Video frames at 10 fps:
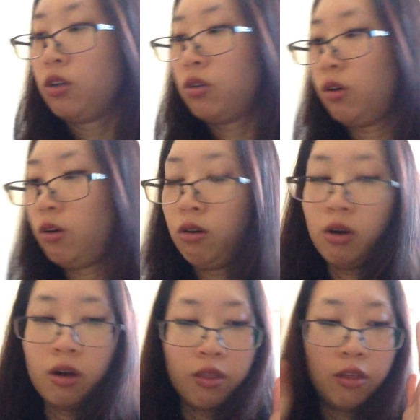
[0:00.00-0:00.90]

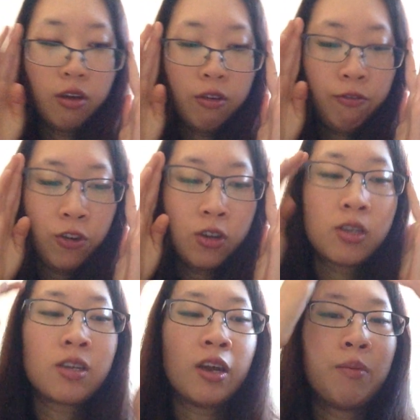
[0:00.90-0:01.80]
So the
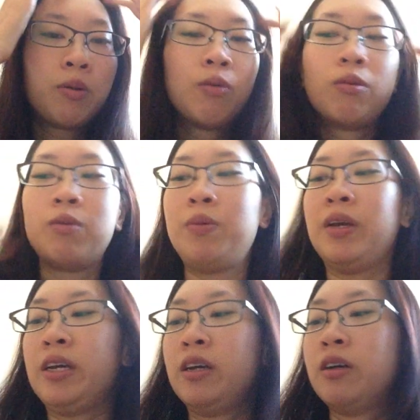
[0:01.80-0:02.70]
first step would
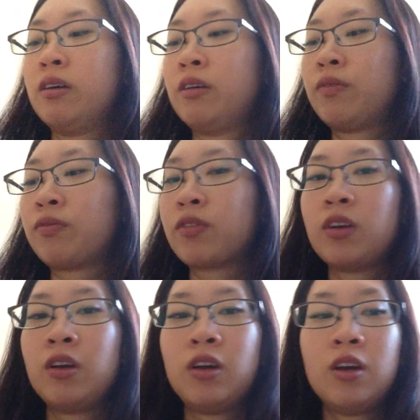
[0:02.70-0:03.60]
be
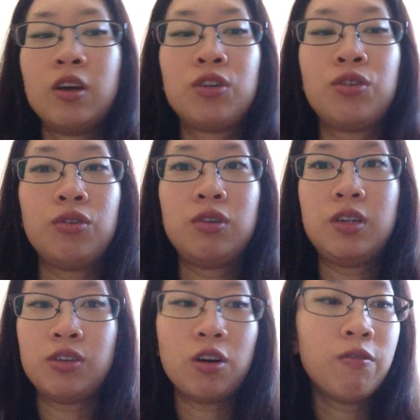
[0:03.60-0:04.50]
to
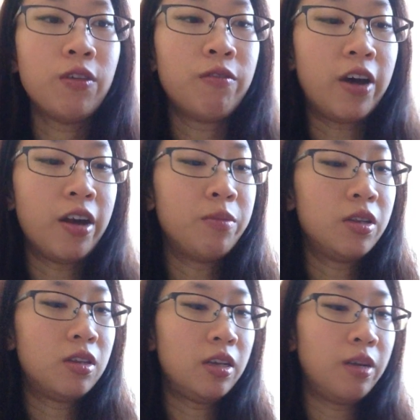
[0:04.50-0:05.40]
dissolve the
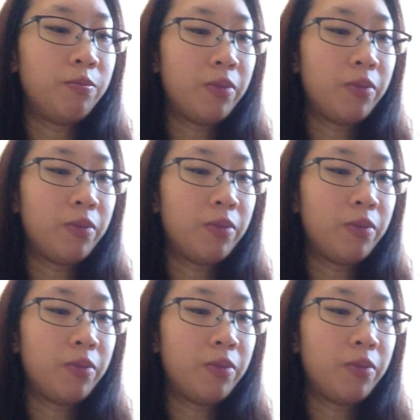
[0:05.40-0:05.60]
vitamin C